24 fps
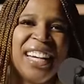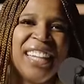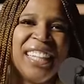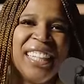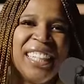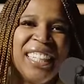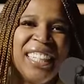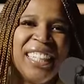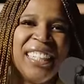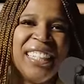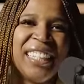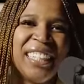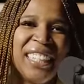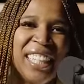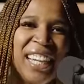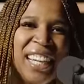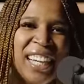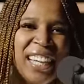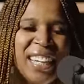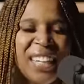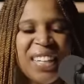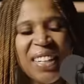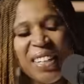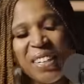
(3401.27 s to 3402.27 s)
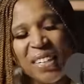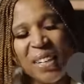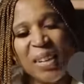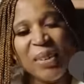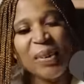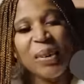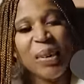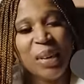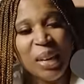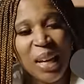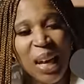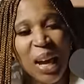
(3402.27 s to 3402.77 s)
is that
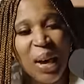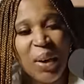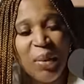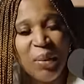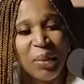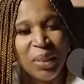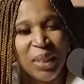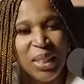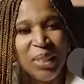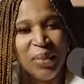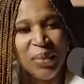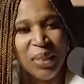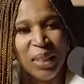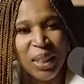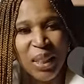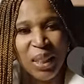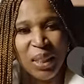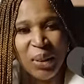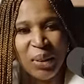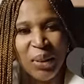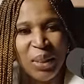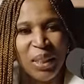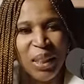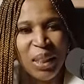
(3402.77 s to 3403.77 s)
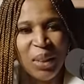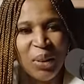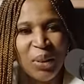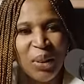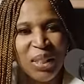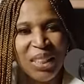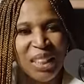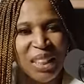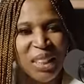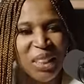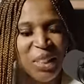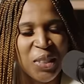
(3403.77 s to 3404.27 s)
yeah with with Lord the Lord
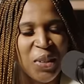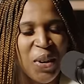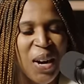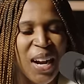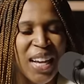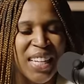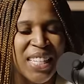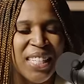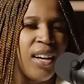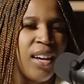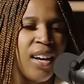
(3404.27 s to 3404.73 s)
Jesus Christ?